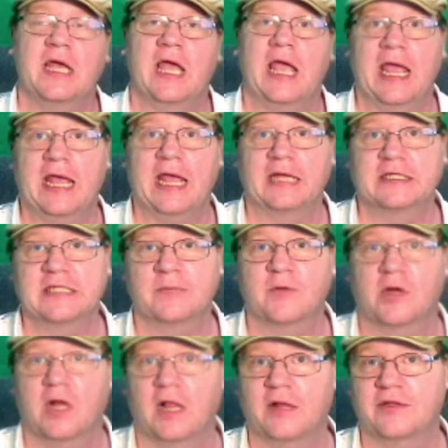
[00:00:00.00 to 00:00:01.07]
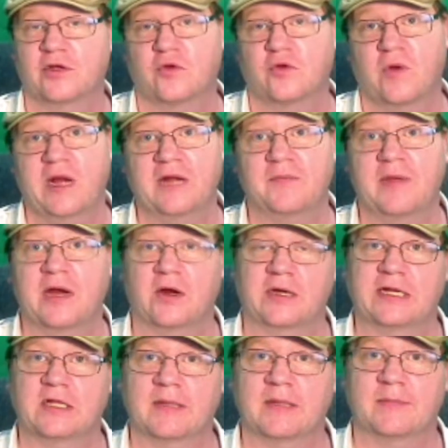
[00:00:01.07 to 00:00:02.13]
and some are calling it the Great American
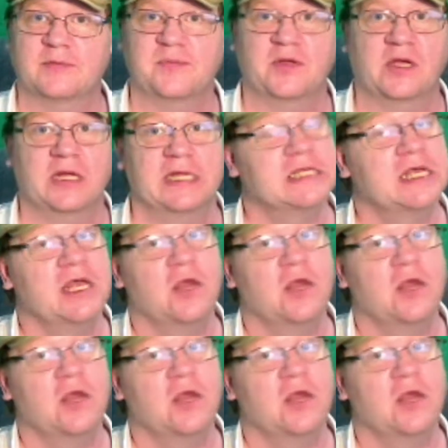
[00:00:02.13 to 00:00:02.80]
Eclipse because